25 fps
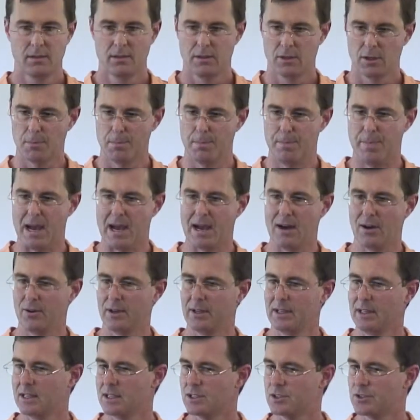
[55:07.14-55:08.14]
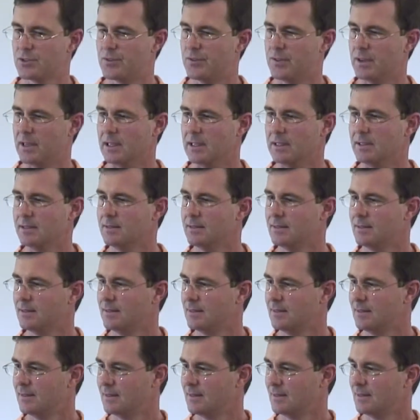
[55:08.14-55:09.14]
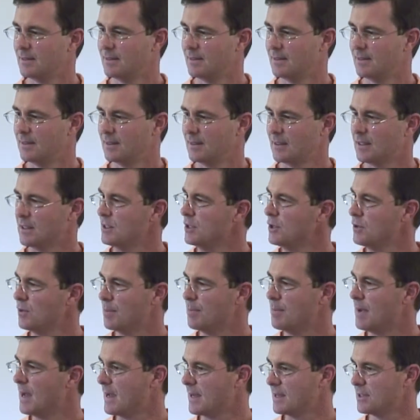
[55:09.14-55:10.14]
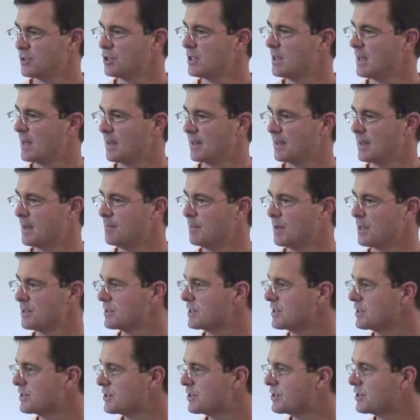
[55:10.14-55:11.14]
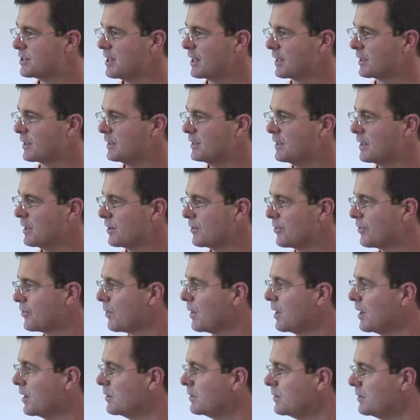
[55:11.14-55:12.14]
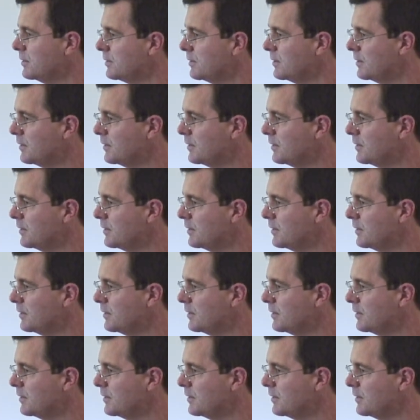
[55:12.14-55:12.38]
They're bowing at his feet. Can you imagine how that must have stuck in their throat?